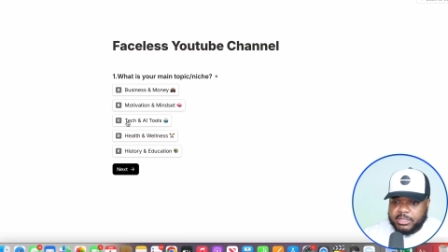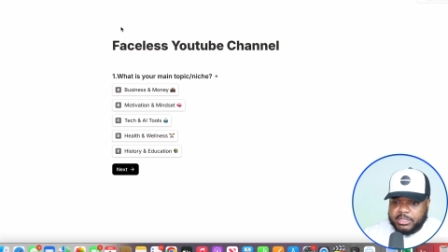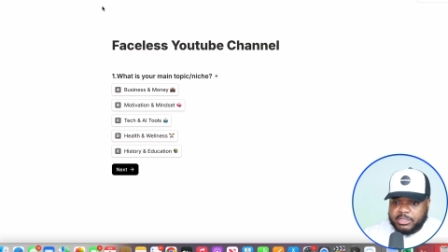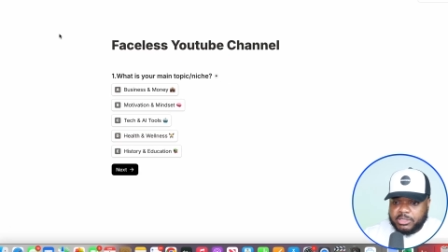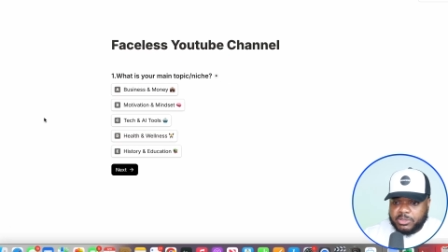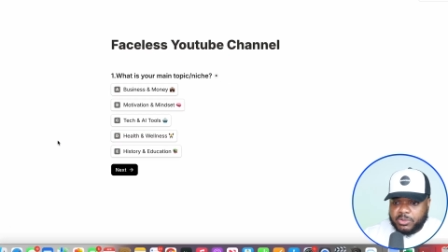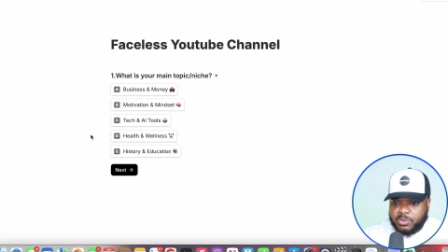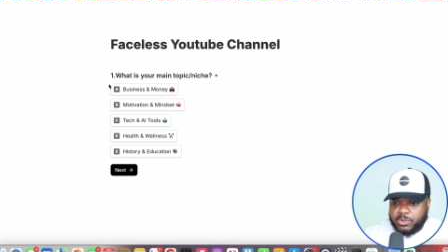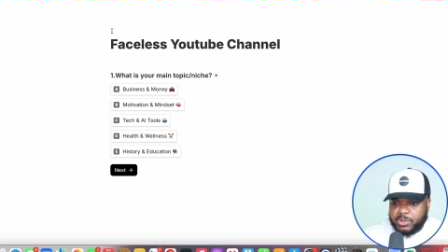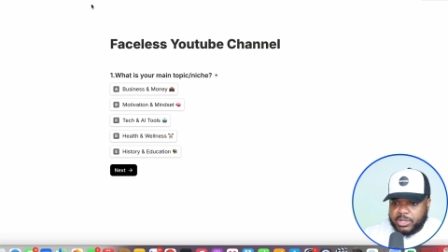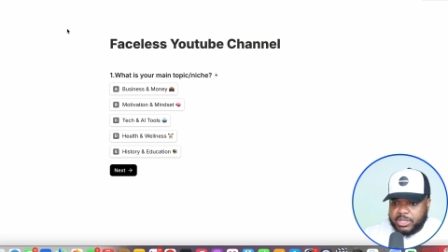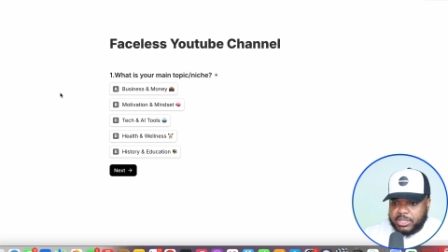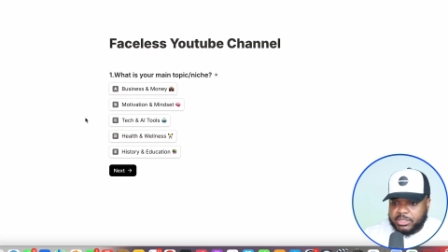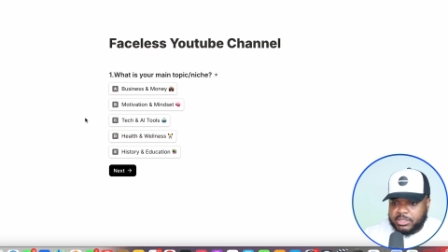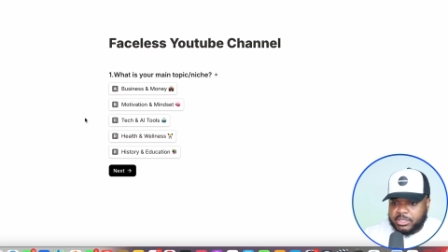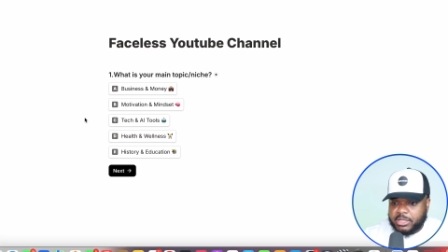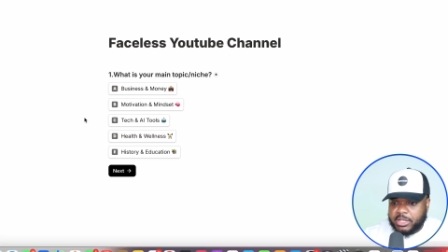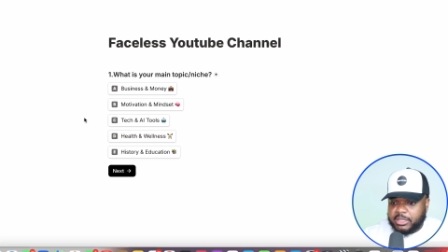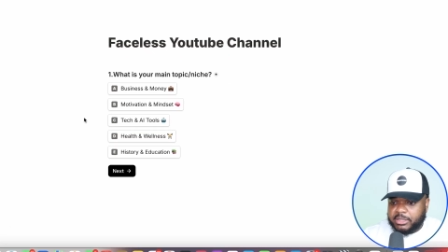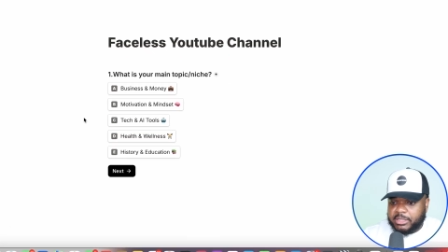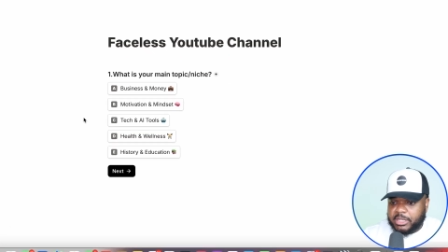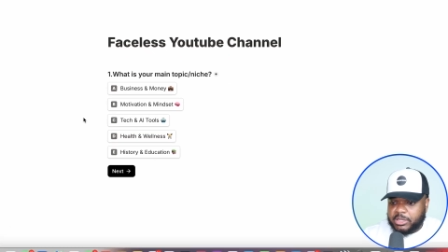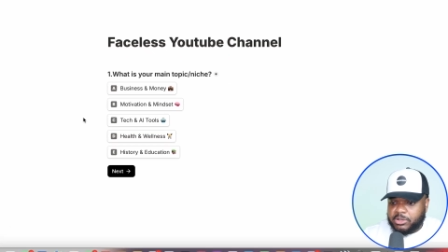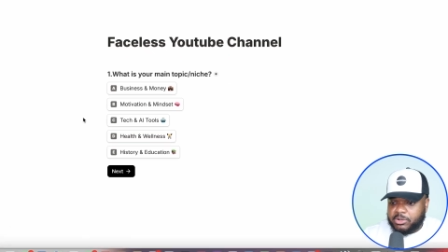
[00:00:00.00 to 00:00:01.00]
this quiz
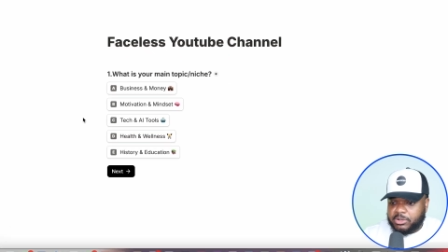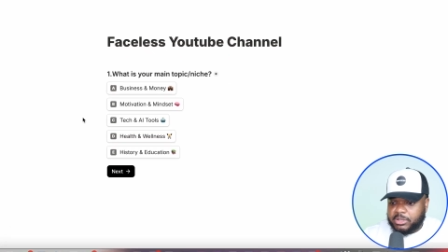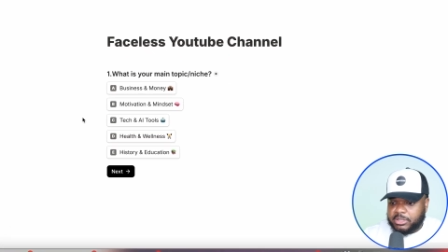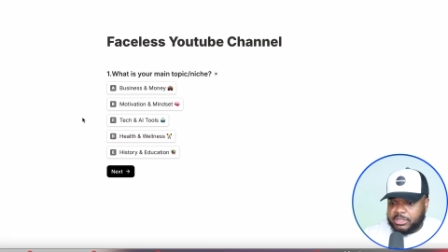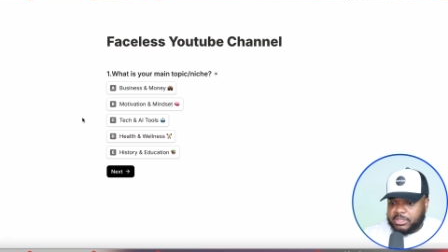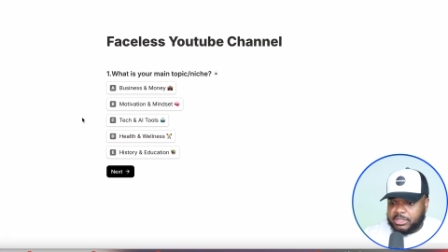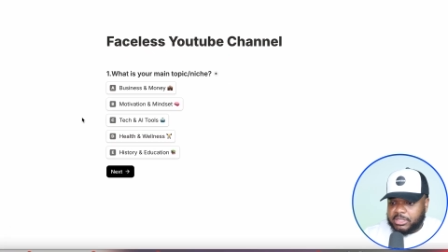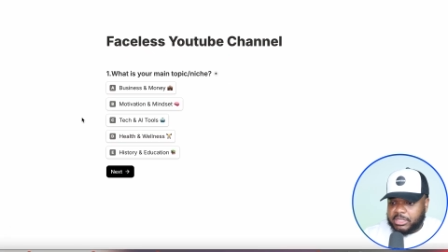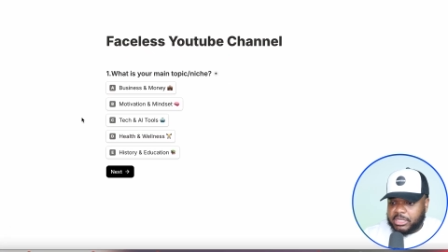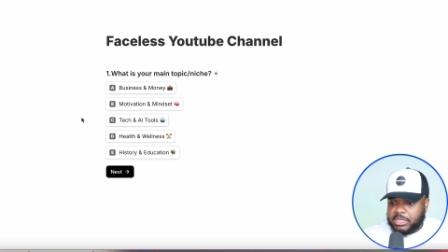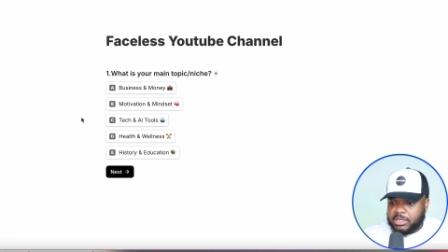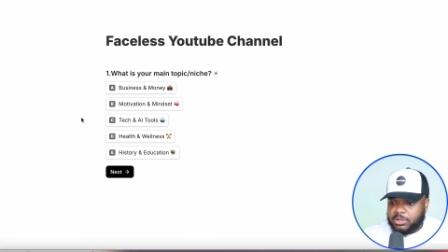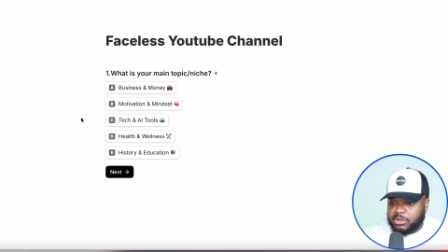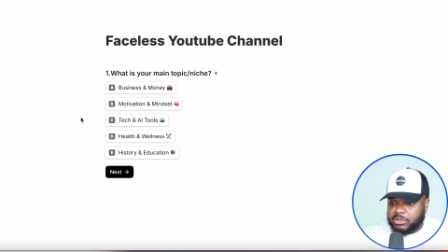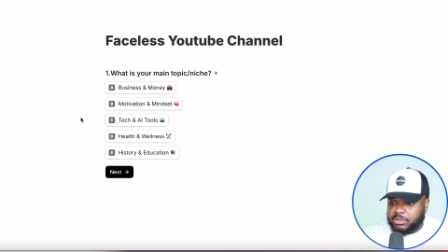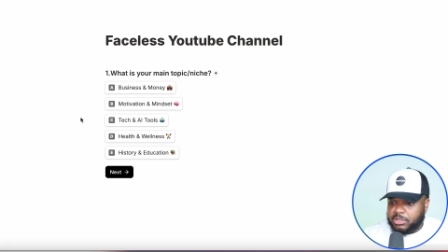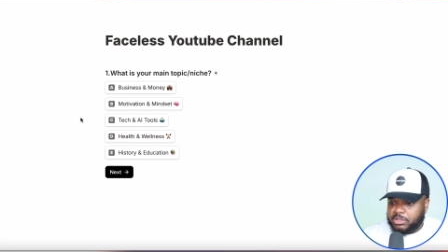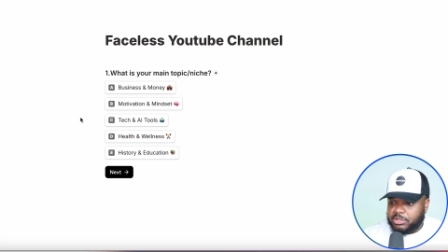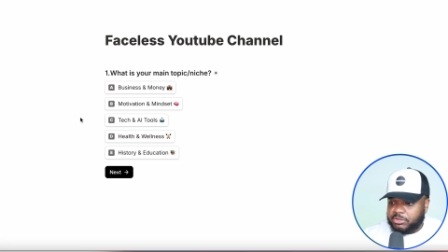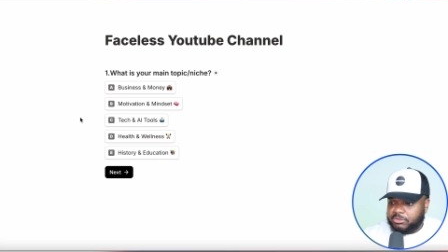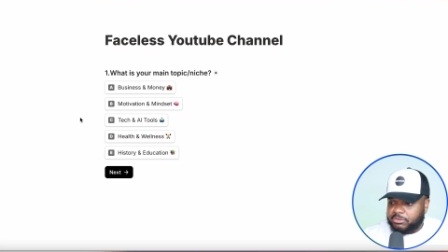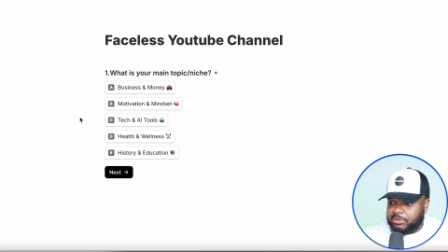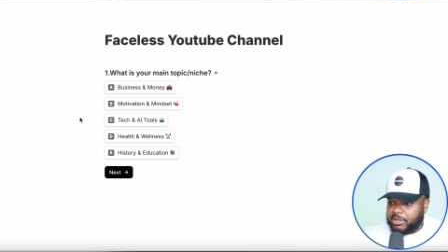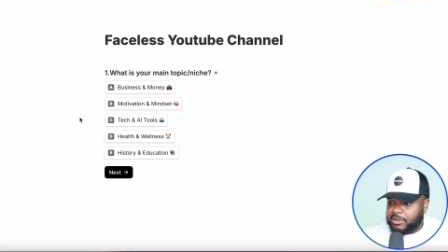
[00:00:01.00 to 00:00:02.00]
that you can see on
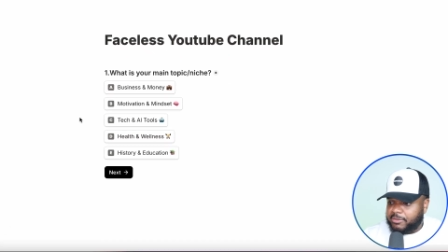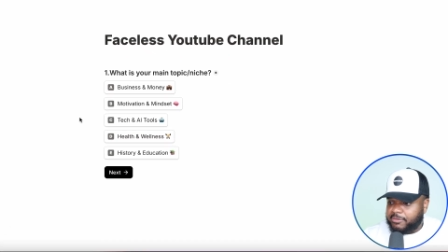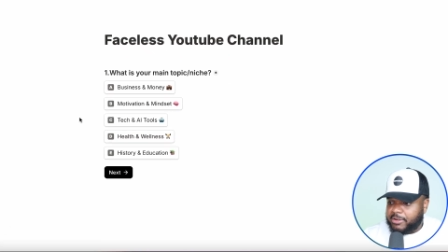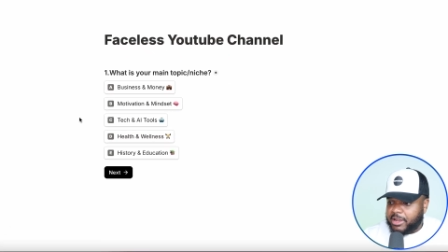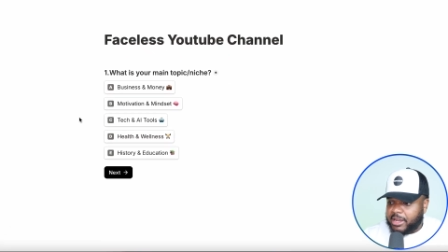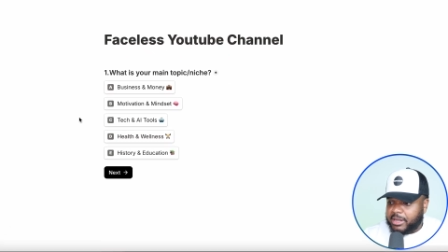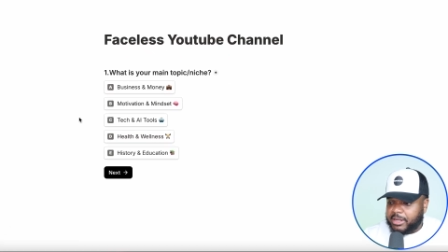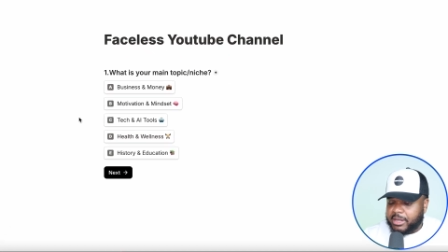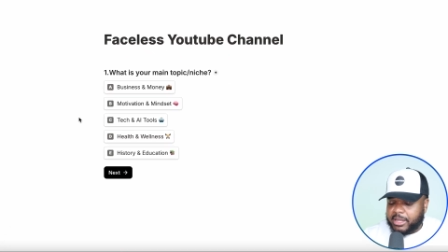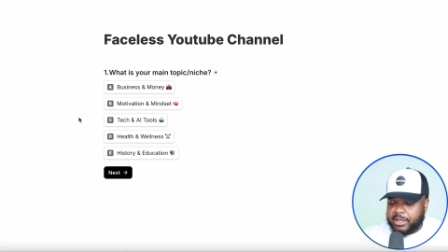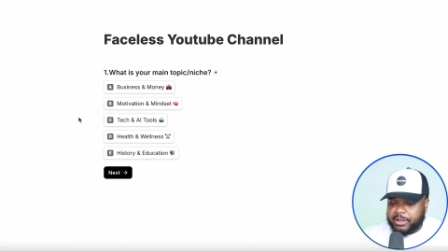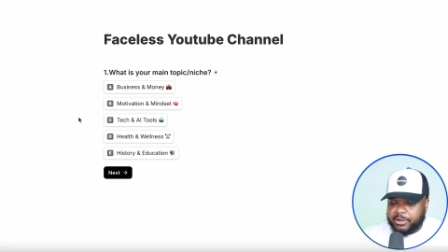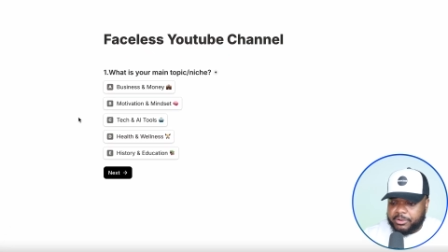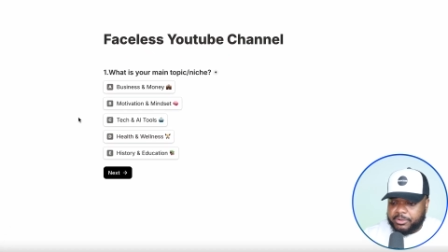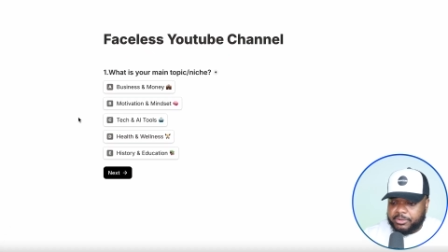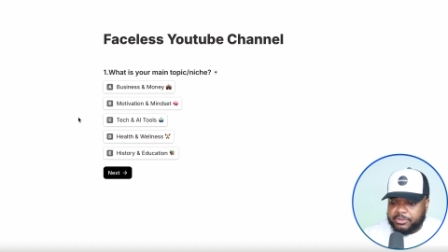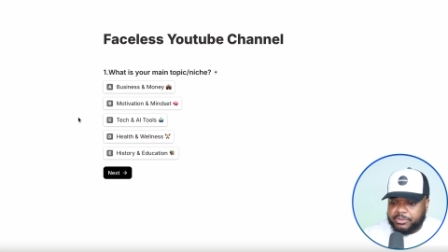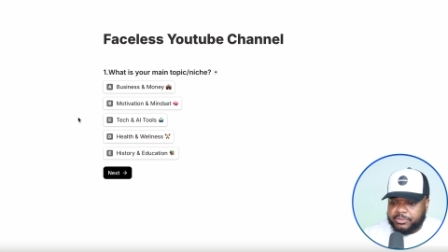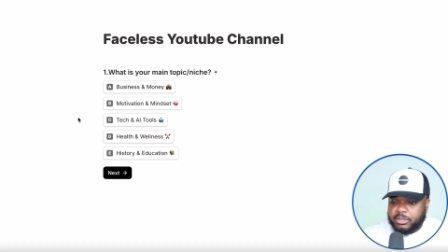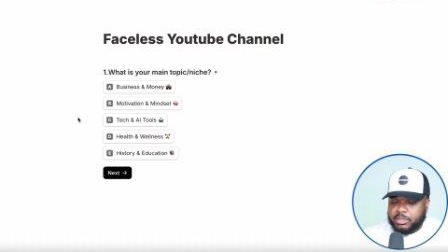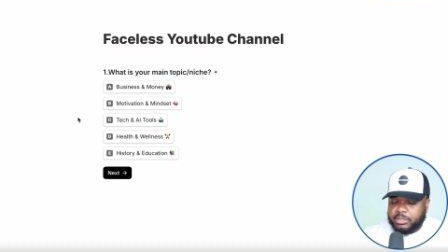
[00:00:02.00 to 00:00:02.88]
the screen right now.